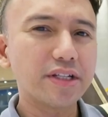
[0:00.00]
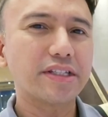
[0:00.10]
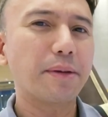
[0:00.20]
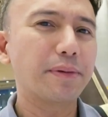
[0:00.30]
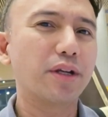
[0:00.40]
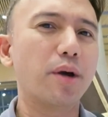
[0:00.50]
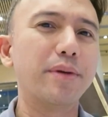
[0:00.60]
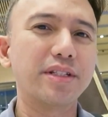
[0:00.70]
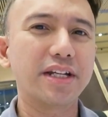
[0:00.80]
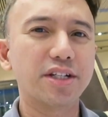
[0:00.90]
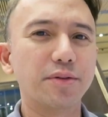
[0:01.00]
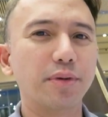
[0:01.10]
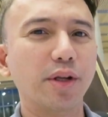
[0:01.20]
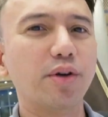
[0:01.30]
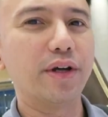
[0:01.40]
just type in the comment section
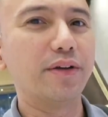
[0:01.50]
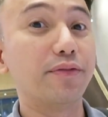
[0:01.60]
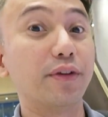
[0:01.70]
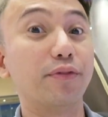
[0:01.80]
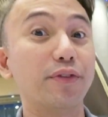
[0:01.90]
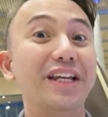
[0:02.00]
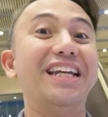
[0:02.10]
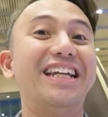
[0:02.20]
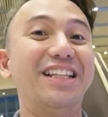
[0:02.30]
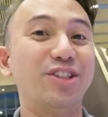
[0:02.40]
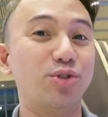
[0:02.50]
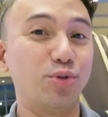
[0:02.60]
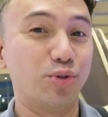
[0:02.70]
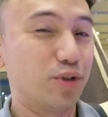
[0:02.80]
below and feel free to